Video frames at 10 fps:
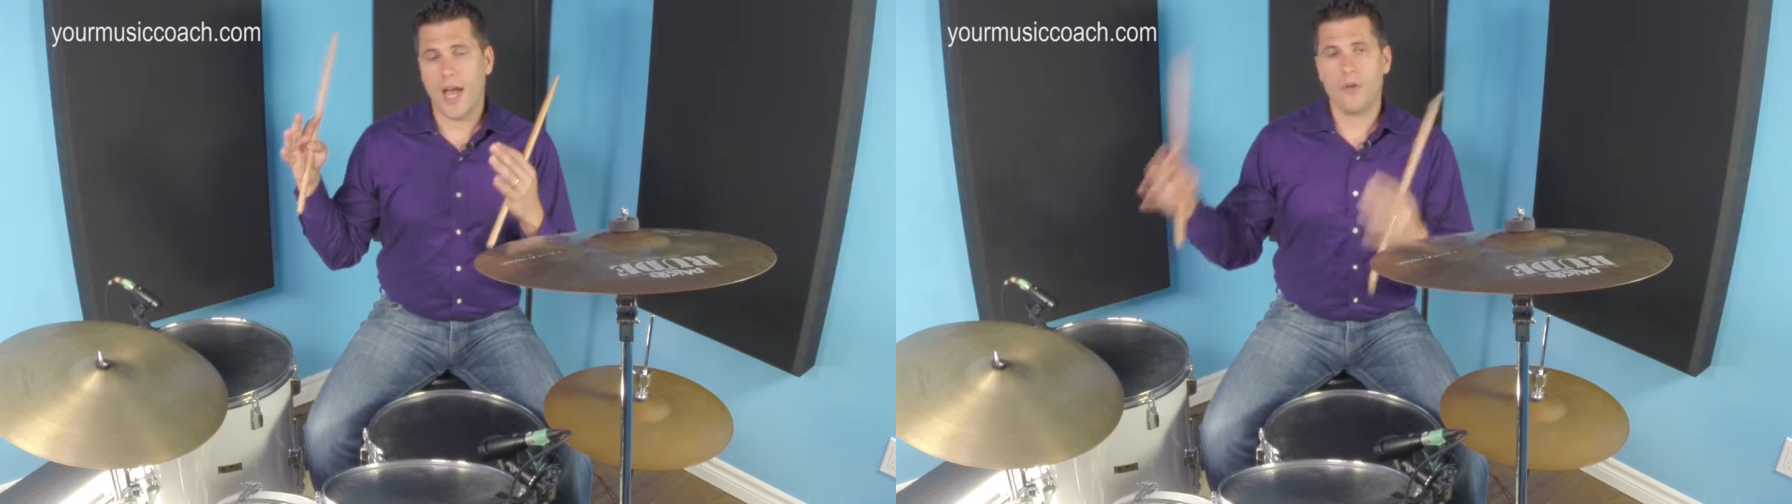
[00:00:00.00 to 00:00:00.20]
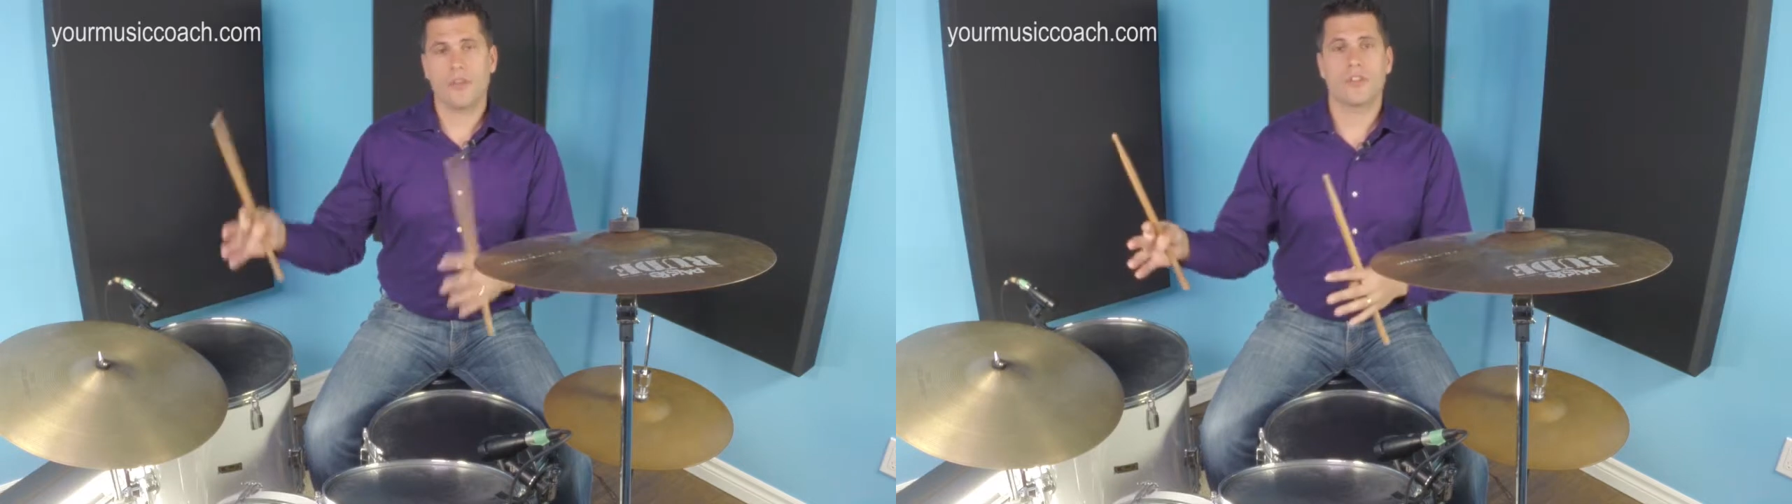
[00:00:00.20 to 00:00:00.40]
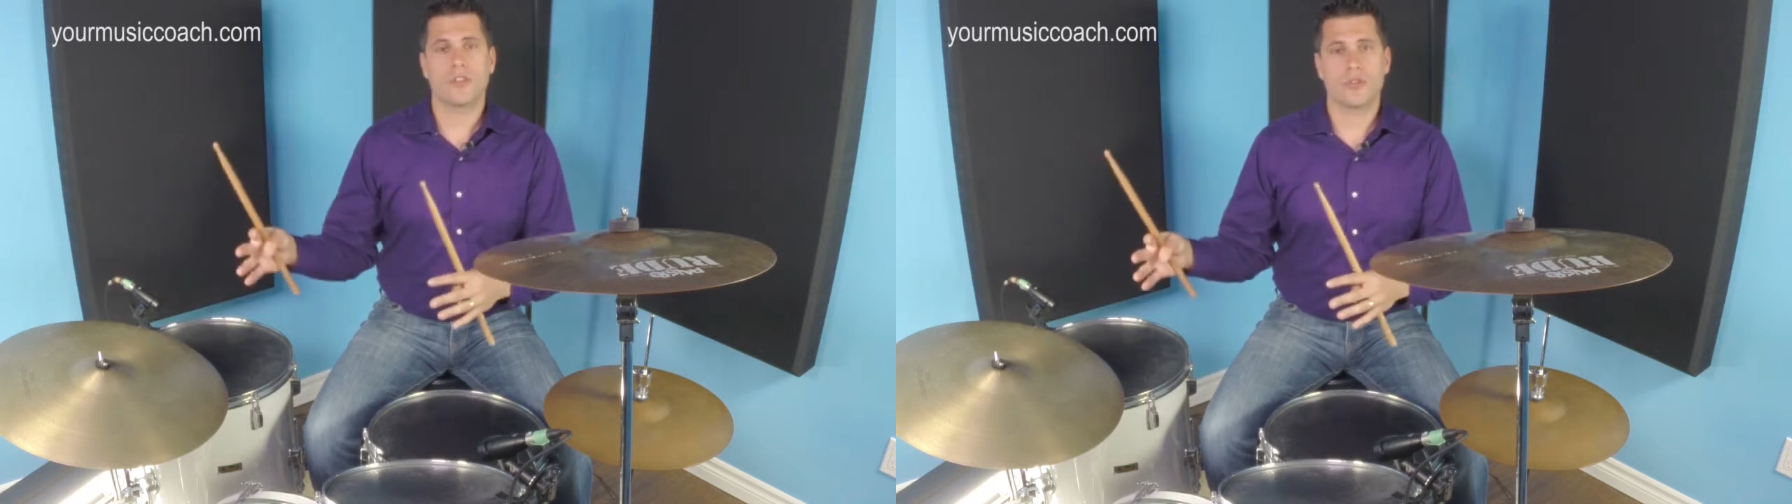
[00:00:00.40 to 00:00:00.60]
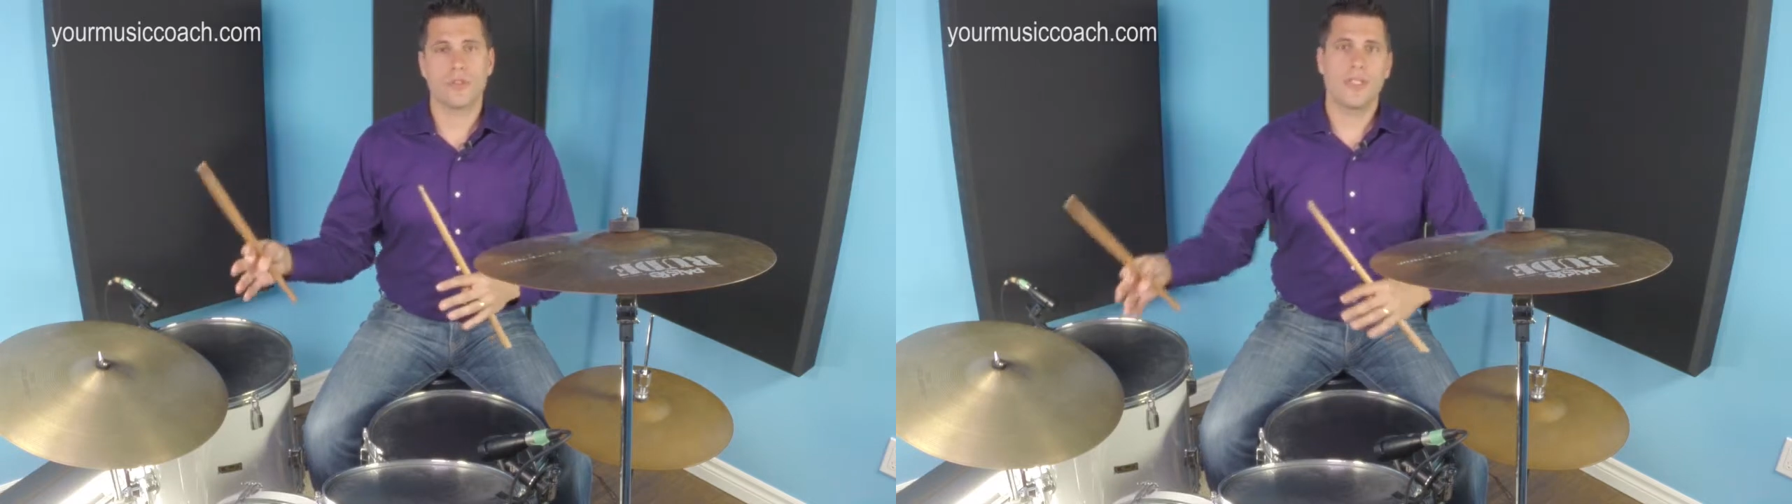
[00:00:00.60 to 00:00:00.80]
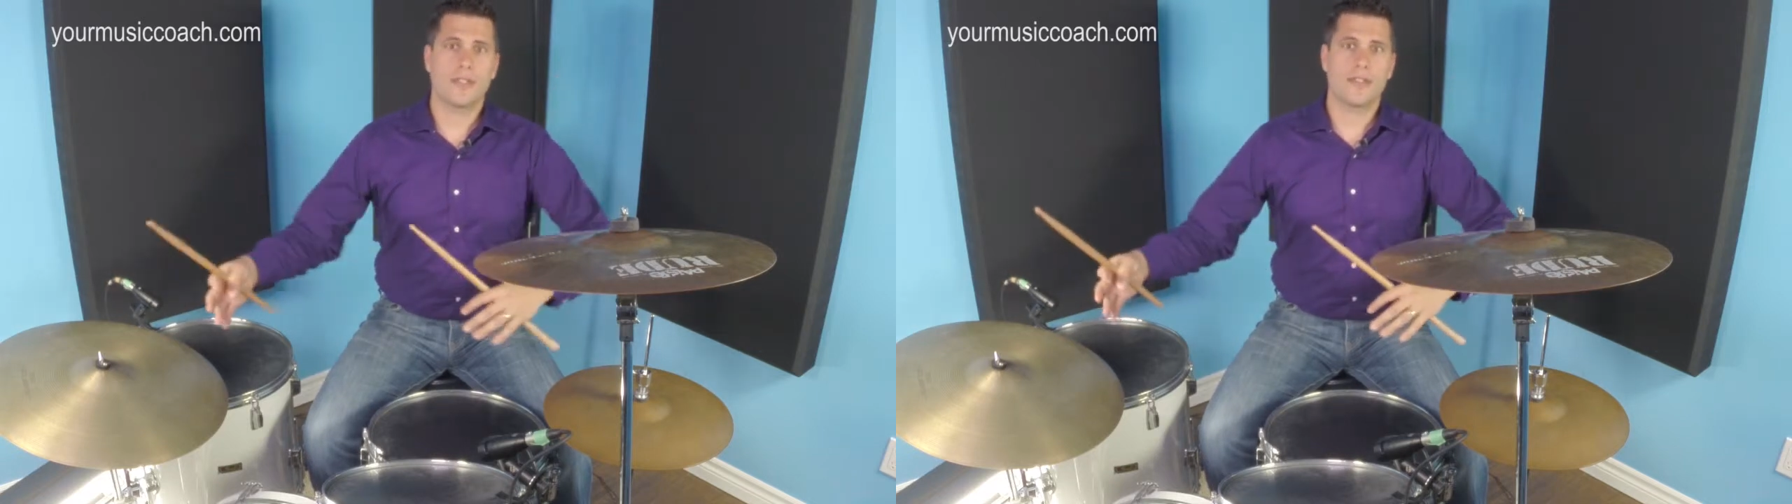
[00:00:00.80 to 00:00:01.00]
out in the
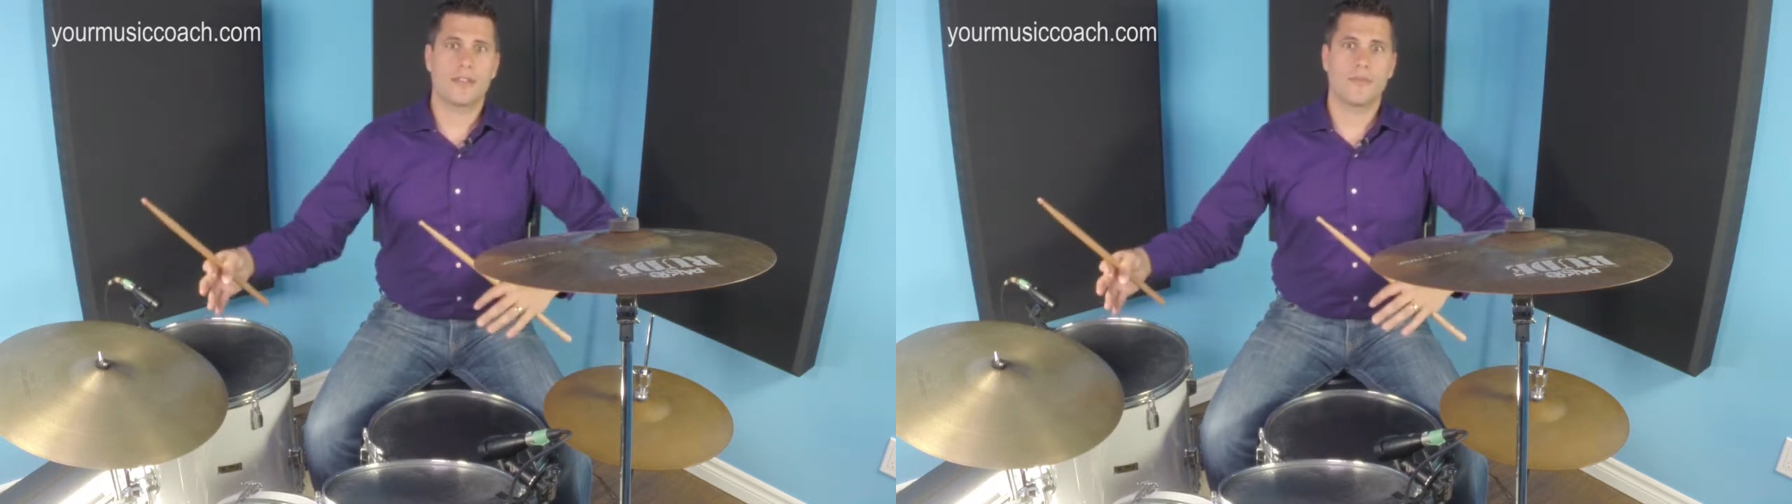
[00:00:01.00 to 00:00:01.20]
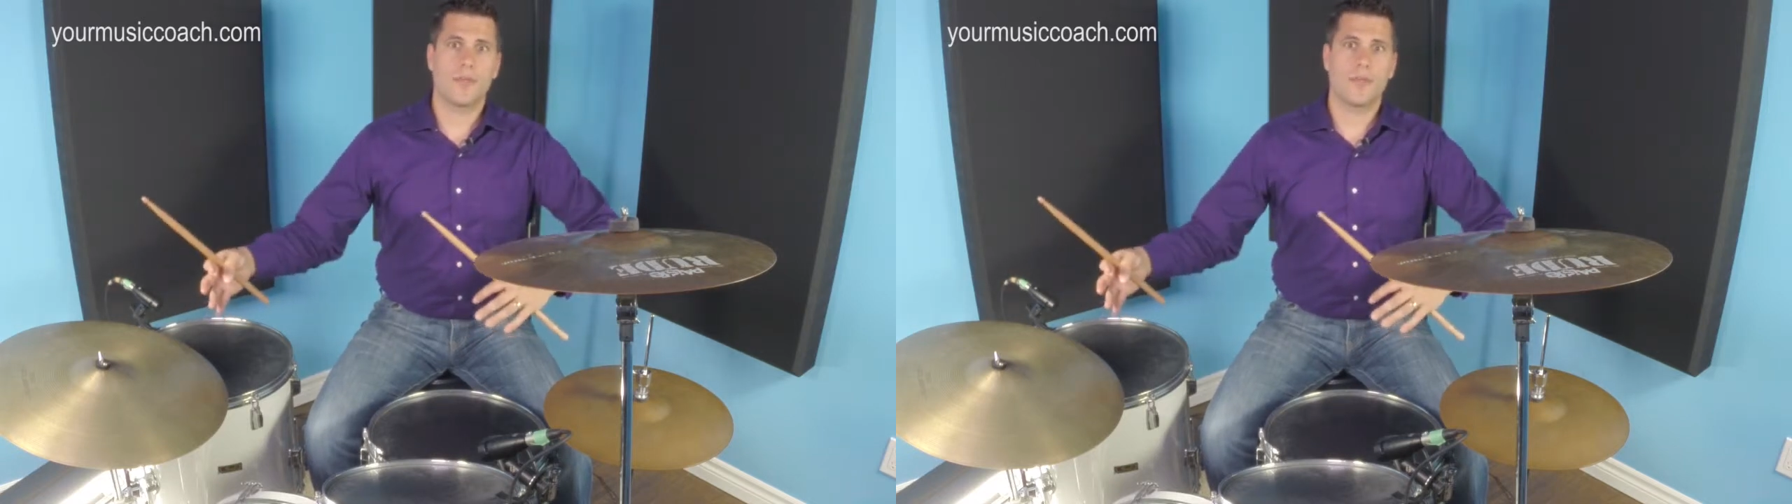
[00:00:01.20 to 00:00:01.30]
street to